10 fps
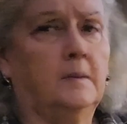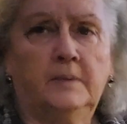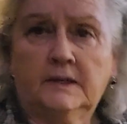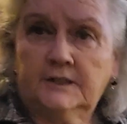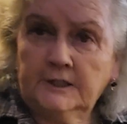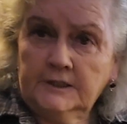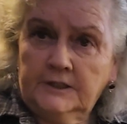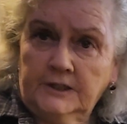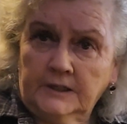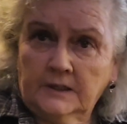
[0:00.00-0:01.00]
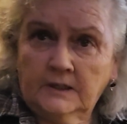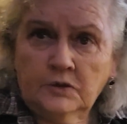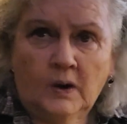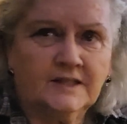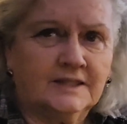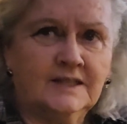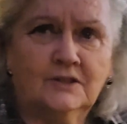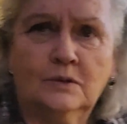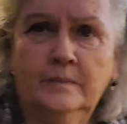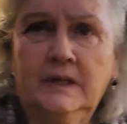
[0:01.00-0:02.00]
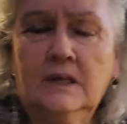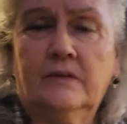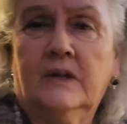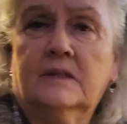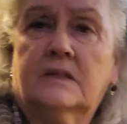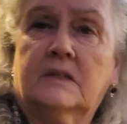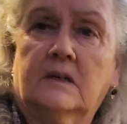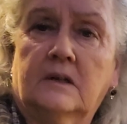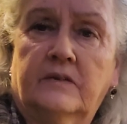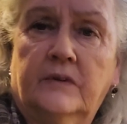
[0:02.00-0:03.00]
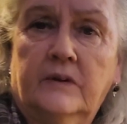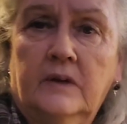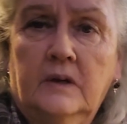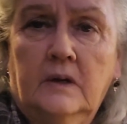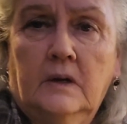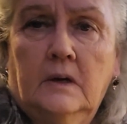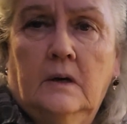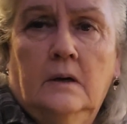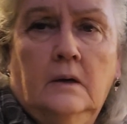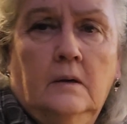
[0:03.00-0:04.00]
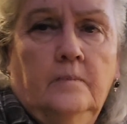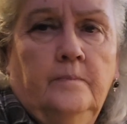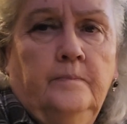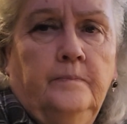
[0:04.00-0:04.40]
big tea tin. I see so many of that stuff. Um,